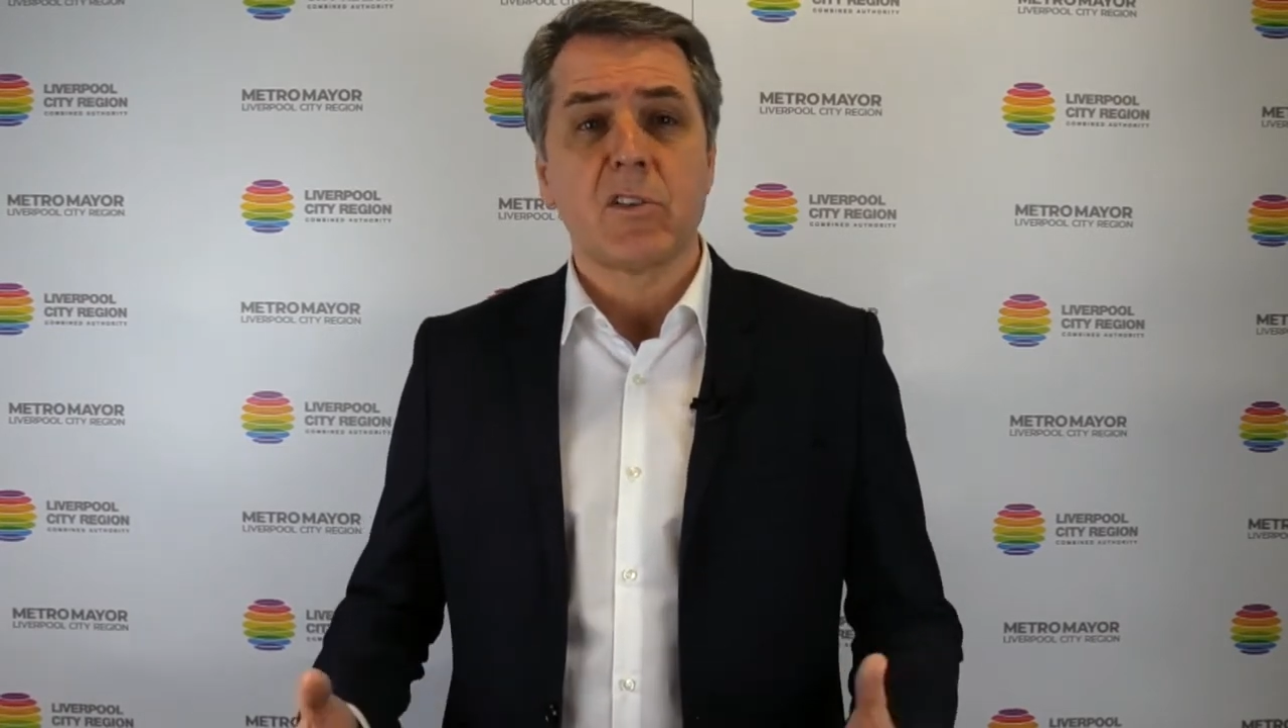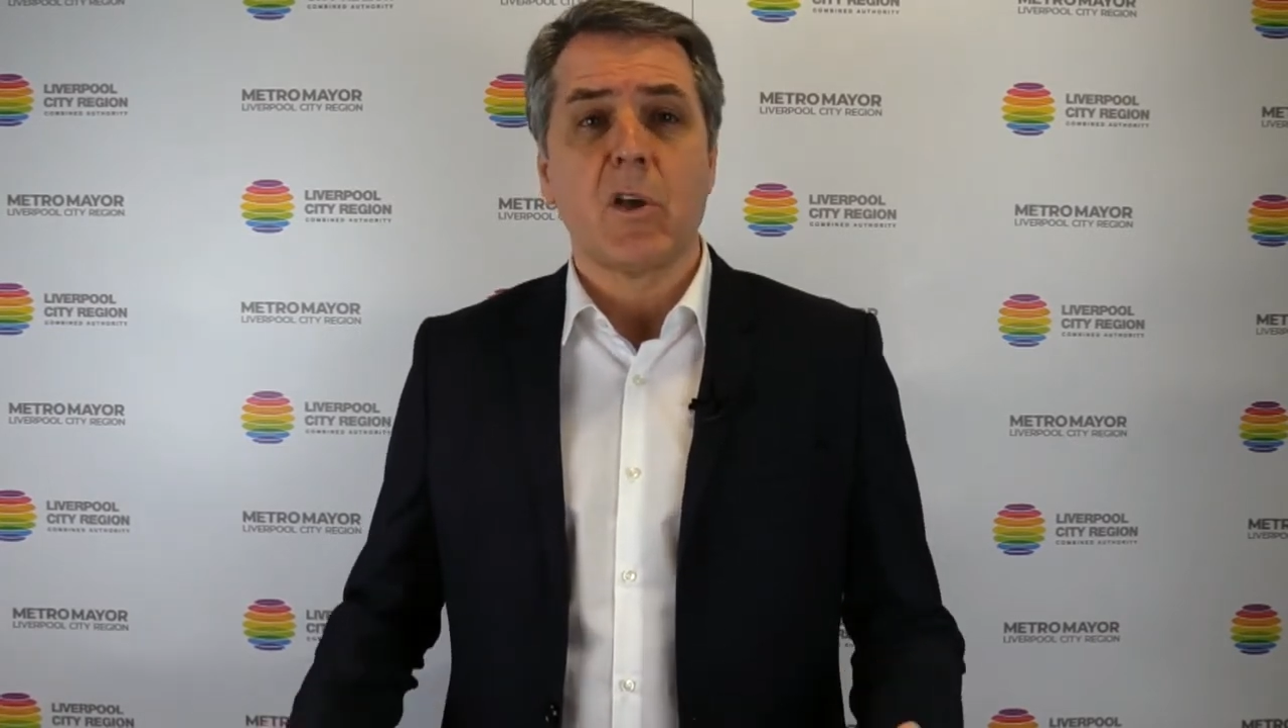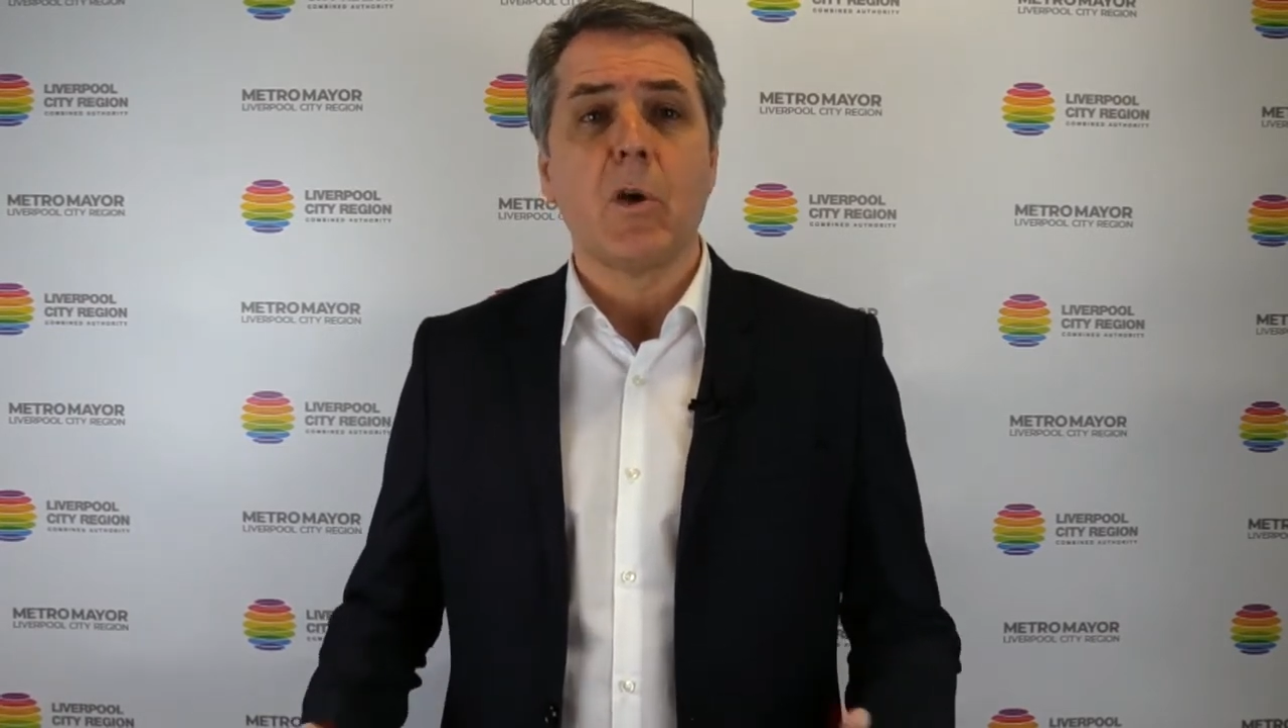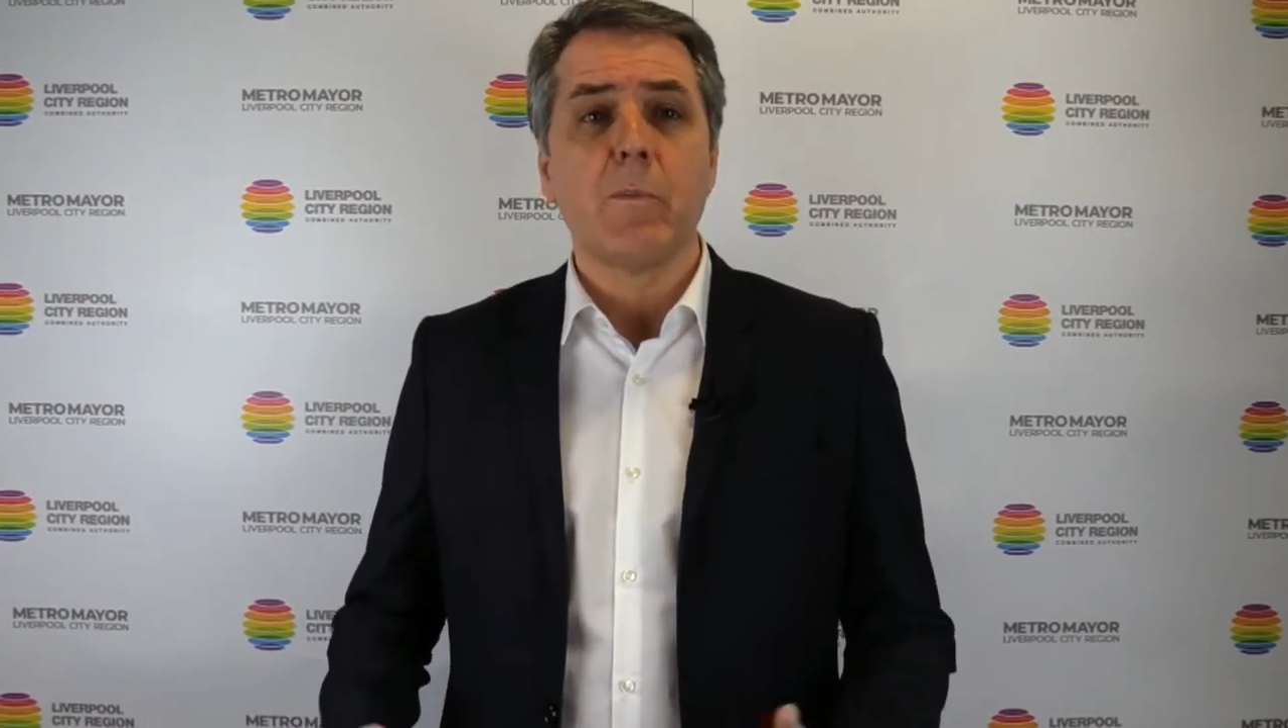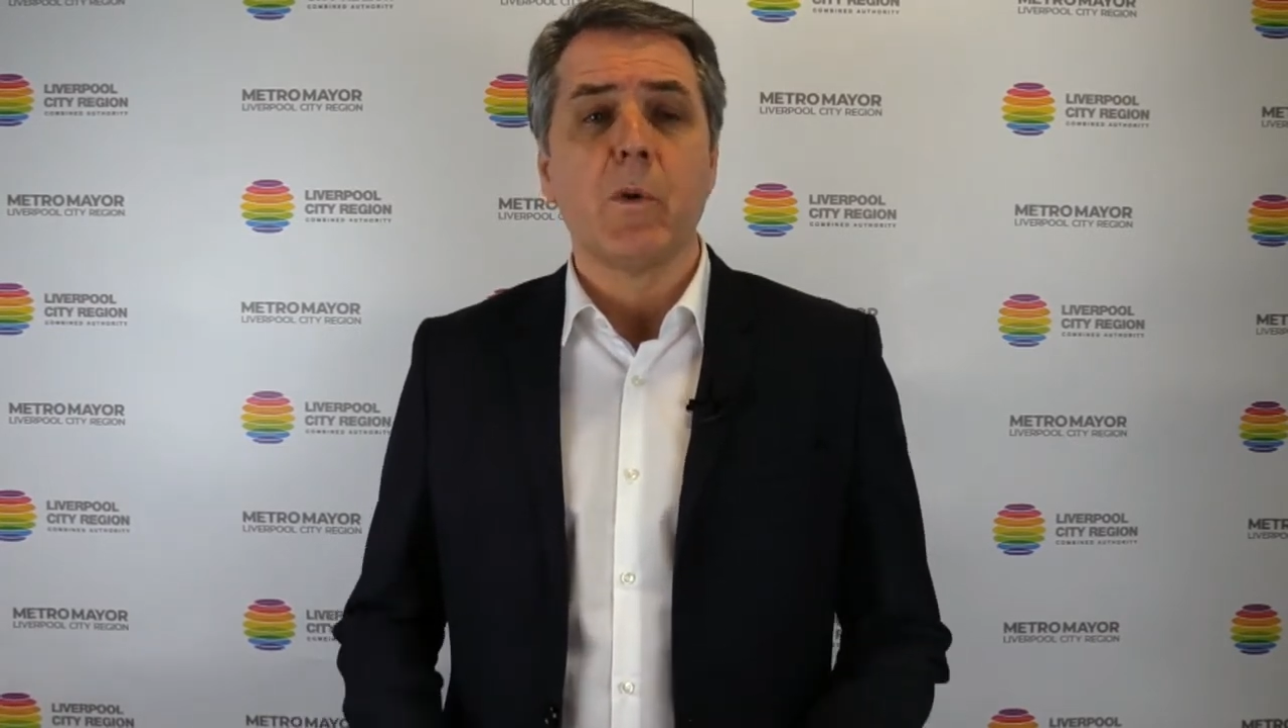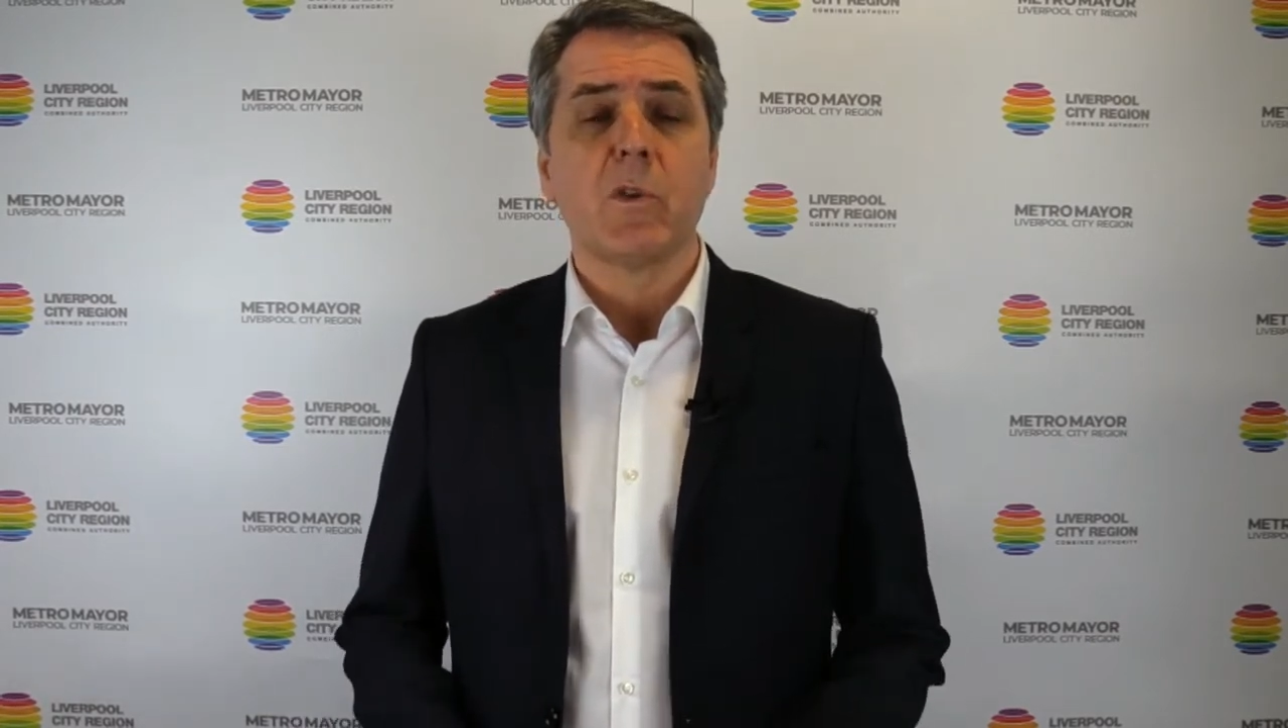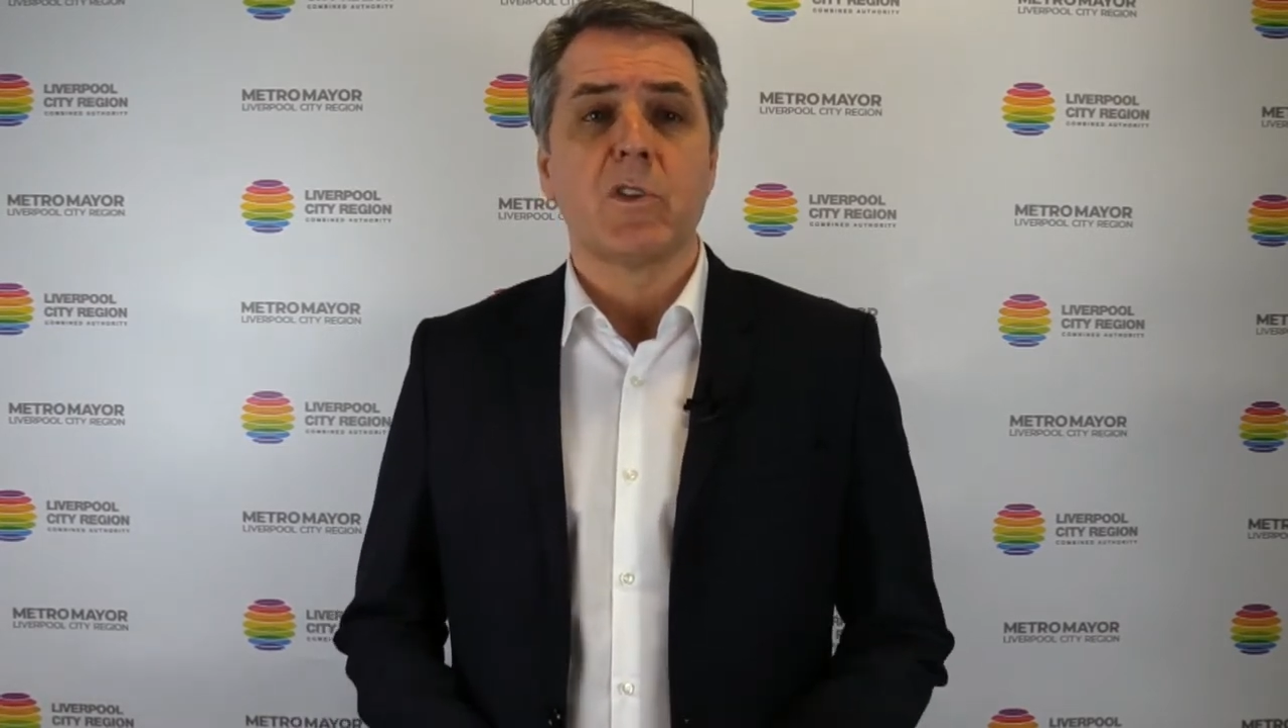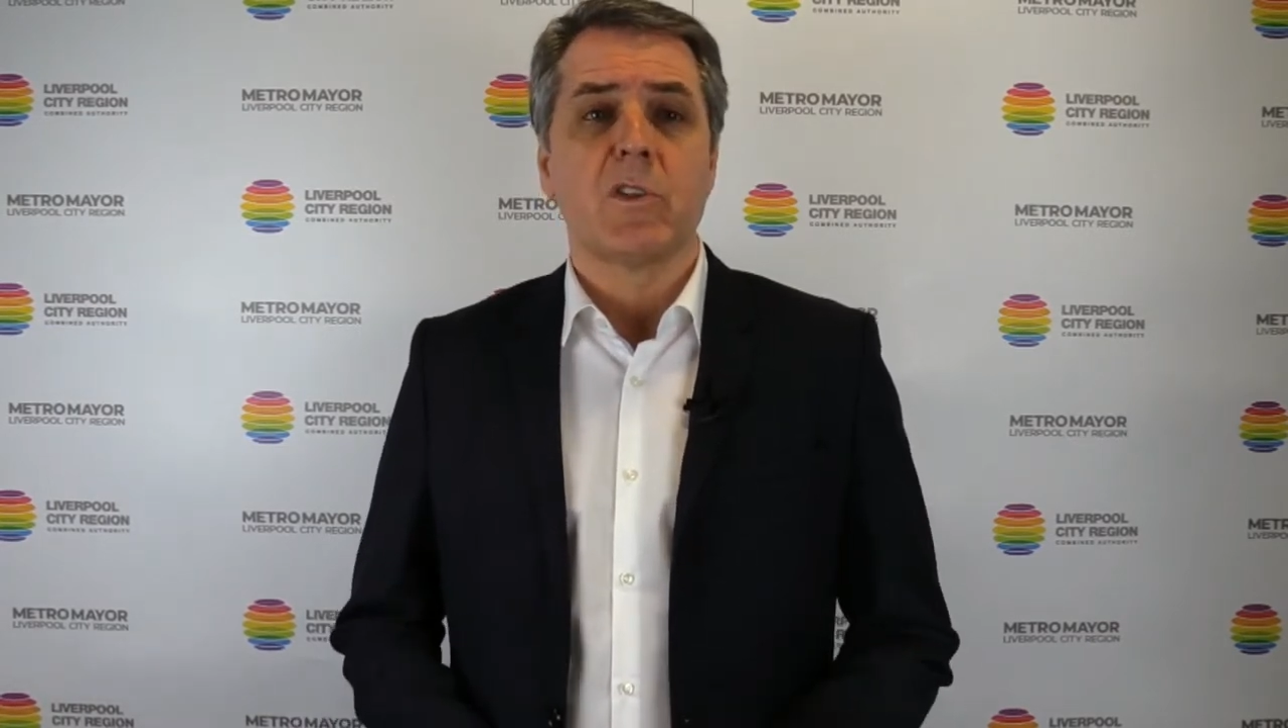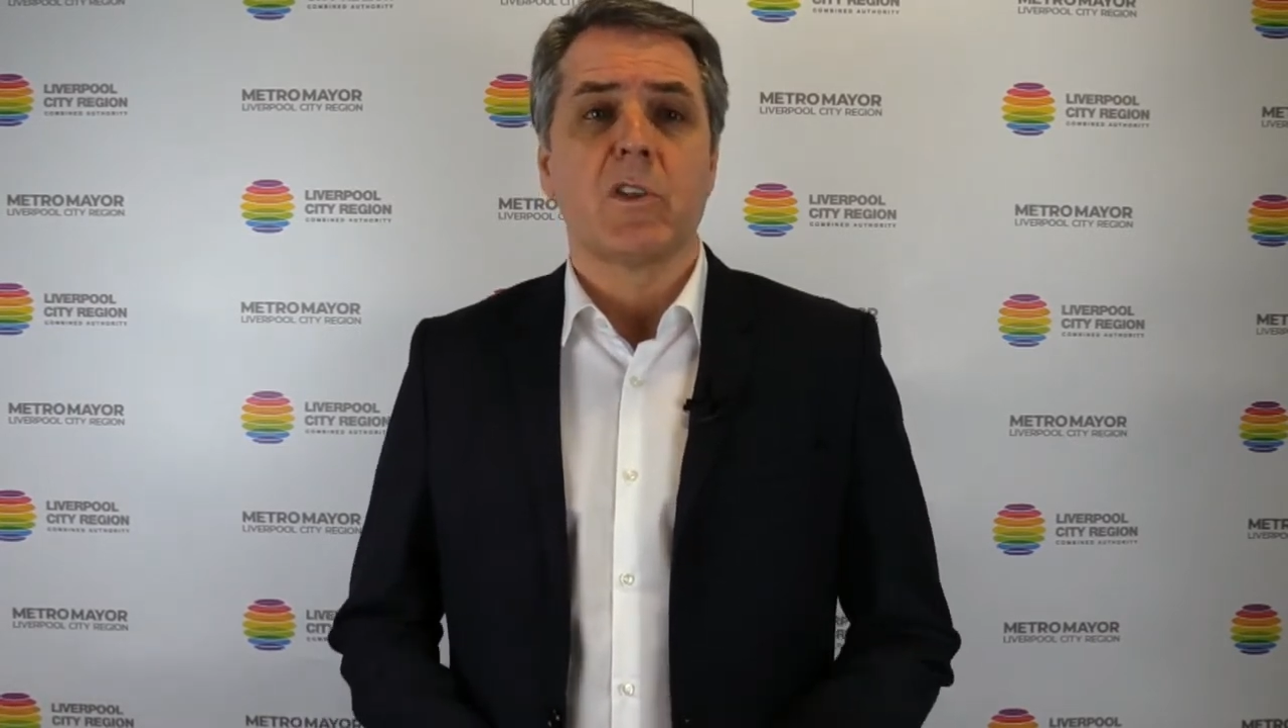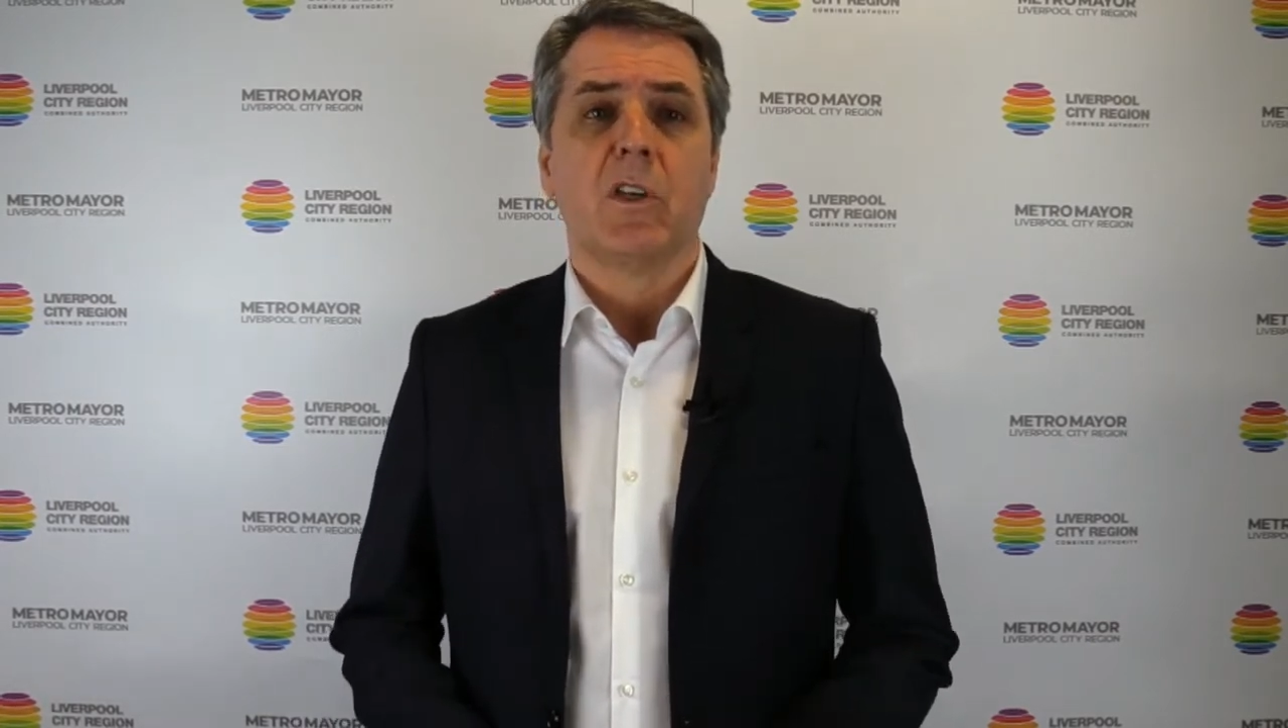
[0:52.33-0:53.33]
so
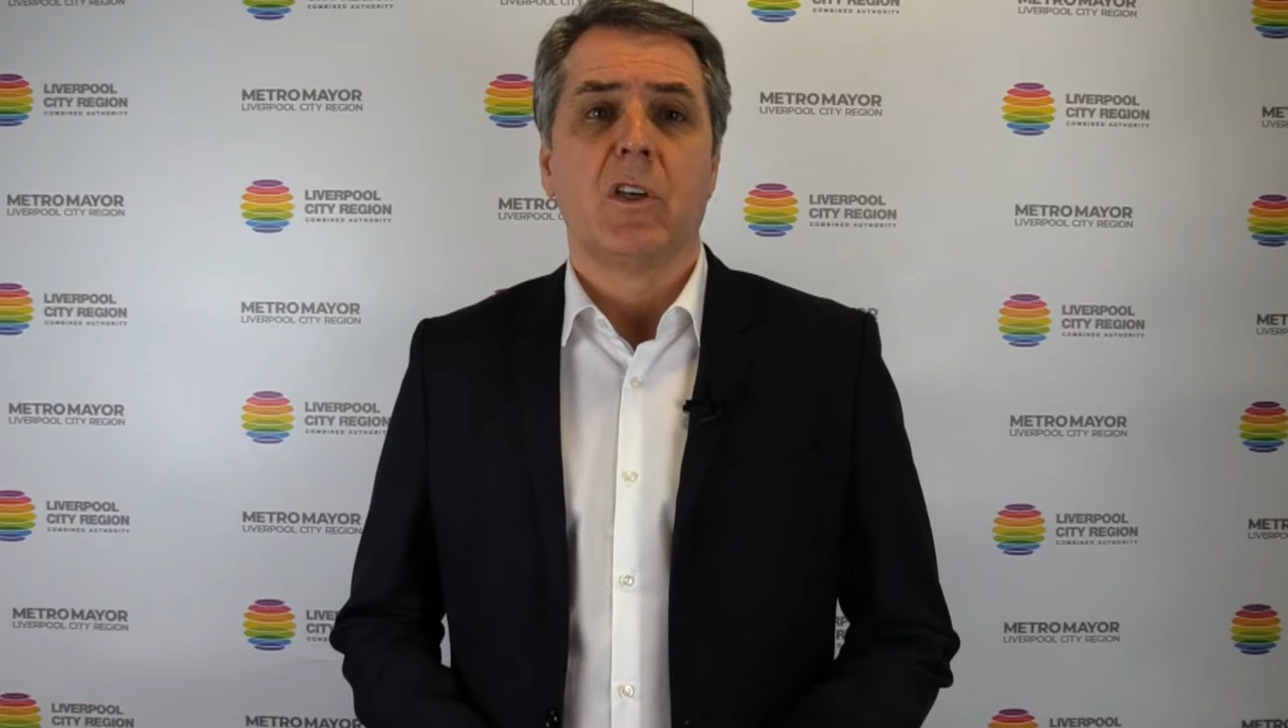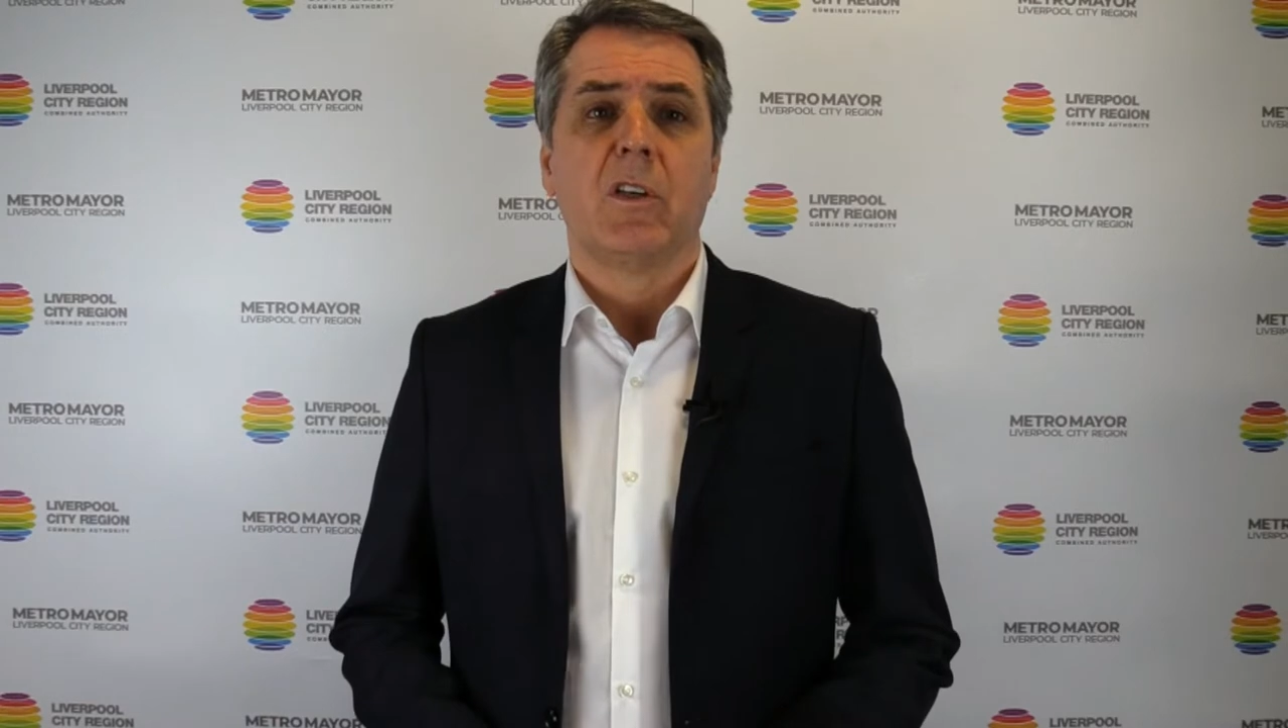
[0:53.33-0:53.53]
much